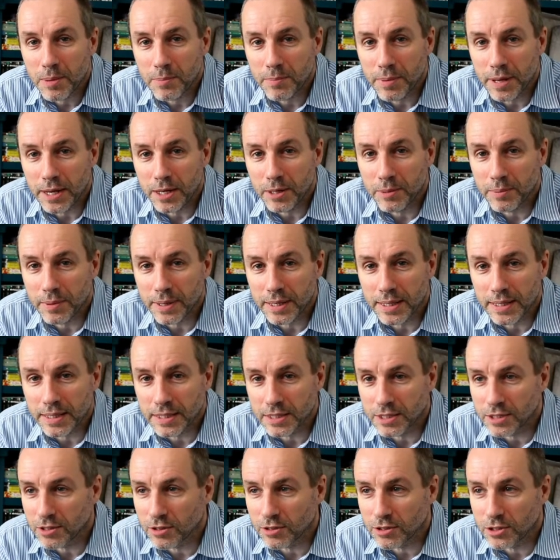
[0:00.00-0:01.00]
But anyway,
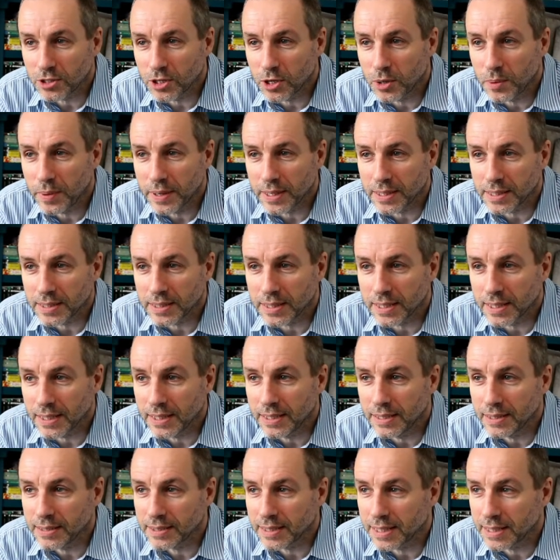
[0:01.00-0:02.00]
it's nice and quick
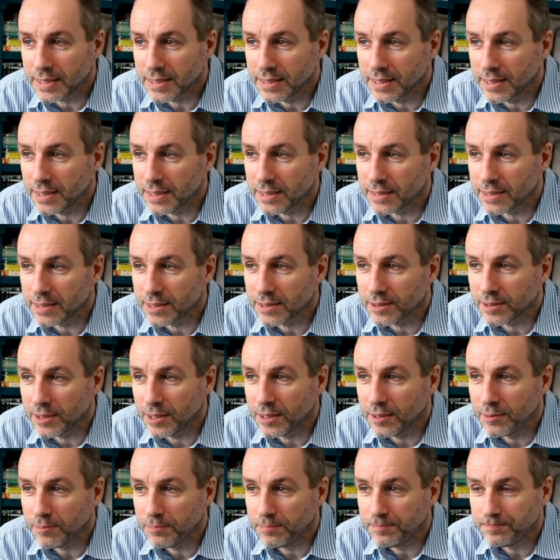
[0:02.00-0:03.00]
today, that's it.
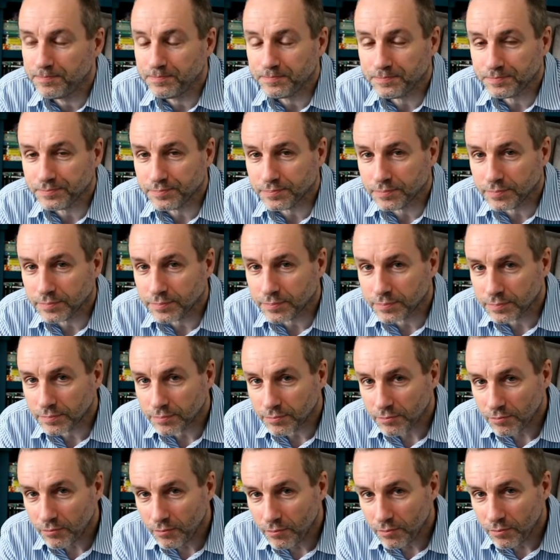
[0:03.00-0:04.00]

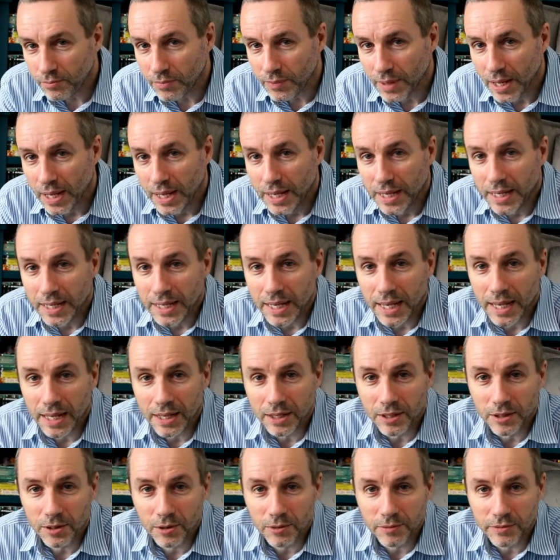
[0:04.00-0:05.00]

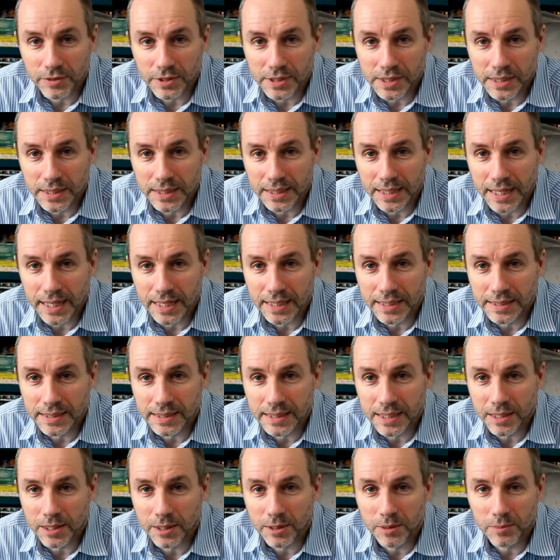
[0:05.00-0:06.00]
Obviously in the
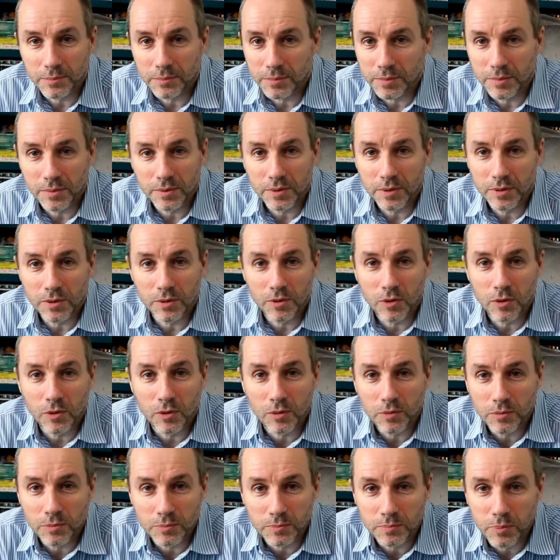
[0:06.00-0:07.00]
80s,
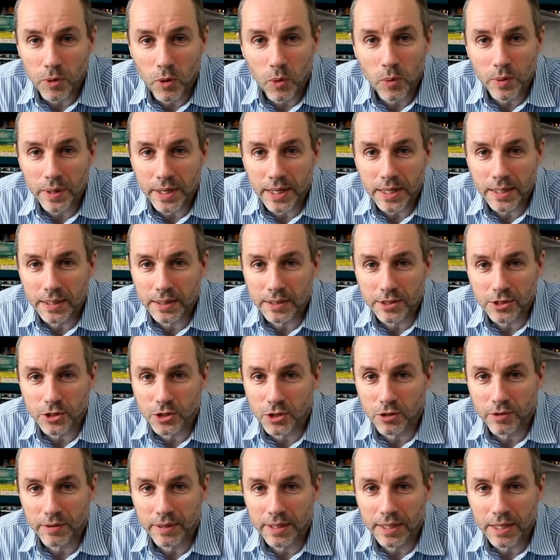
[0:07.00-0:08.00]
Paul Nicholas,
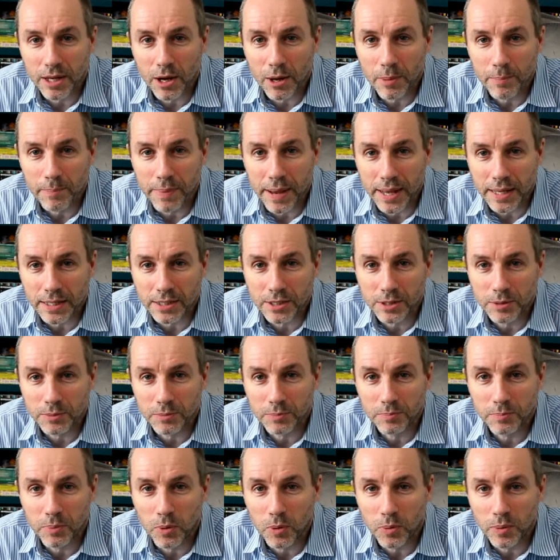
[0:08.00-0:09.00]
sorry, going back
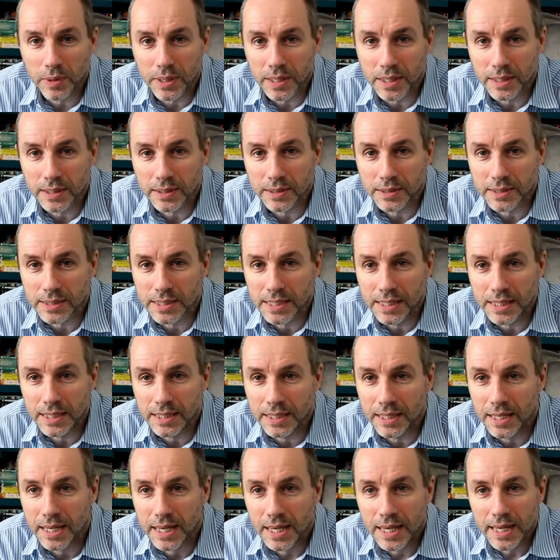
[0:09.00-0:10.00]
to Paul Nicholas,
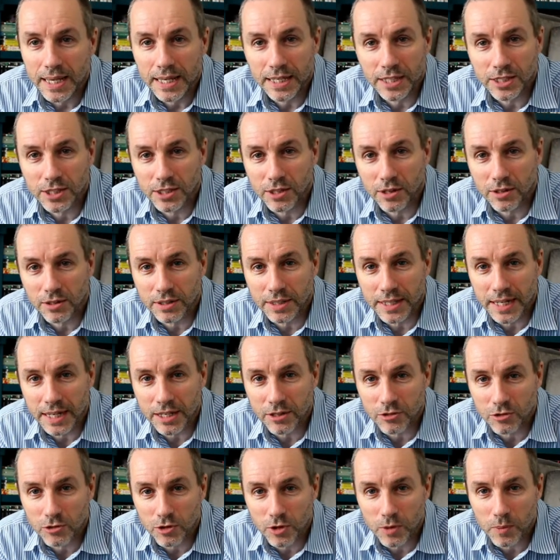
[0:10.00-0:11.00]
he starred in
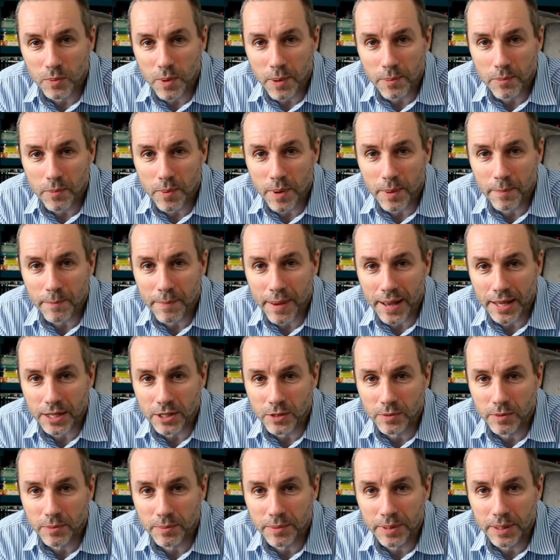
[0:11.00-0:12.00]
Andrew Lloyd Webber, went back
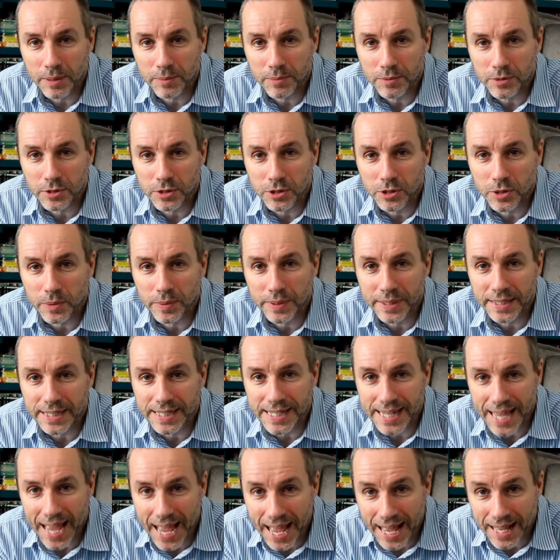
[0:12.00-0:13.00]
to him when he was doing his
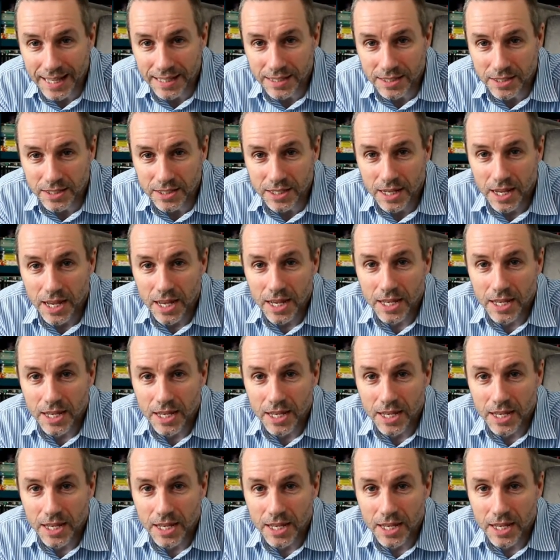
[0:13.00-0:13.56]
Cats,